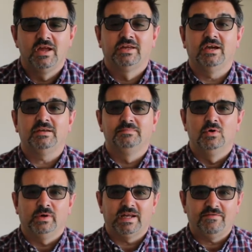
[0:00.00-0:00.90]
Good
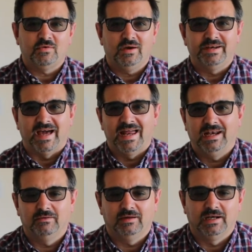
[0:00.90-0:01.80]
morning everyone,
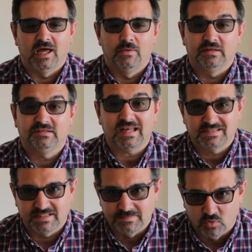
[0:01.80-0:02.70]
hello, it's
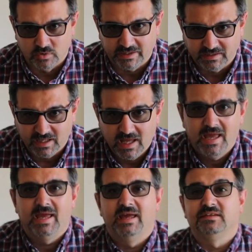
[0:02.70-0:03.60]
Saturday morning,
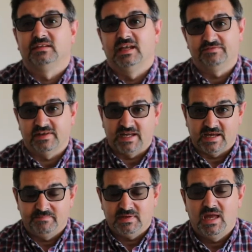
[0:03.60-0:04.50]
it's 11
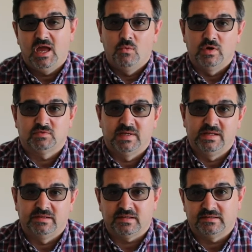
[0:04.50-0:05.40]
a.m, which
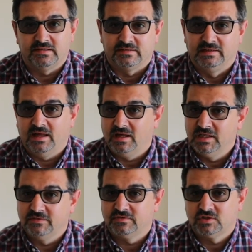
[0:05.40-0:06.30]
means this is
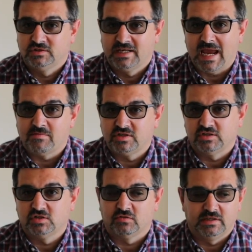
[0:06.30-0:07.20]
live camera
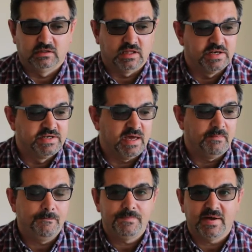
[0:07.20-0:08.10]
tutorial
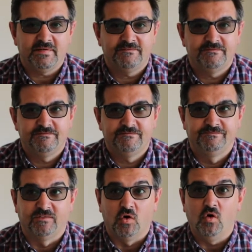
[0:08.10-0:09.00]
number
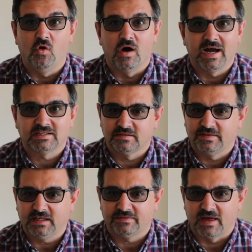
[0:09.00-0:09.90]
4, I had to
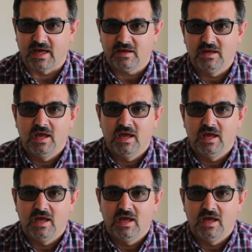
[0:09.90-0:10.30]
think there.